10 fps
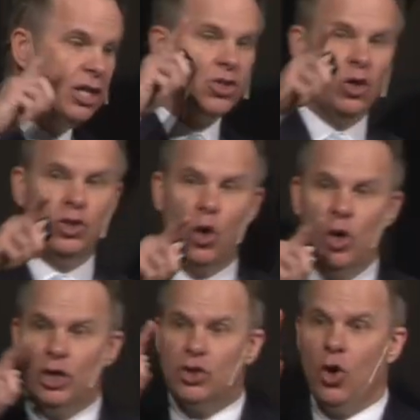So, so,
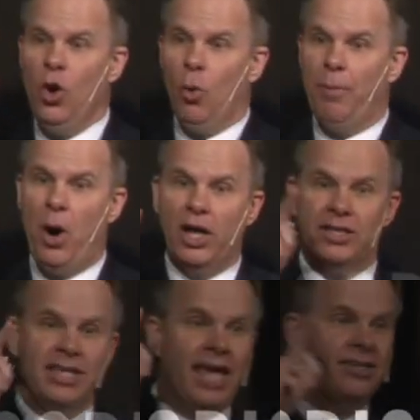so what Paul
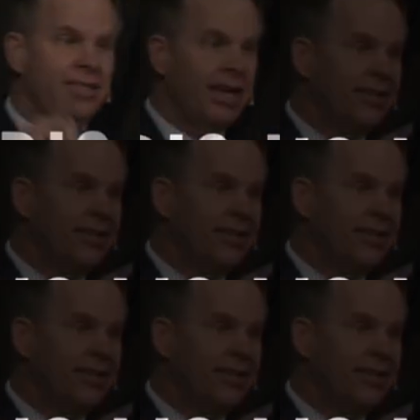is saying is he's saying,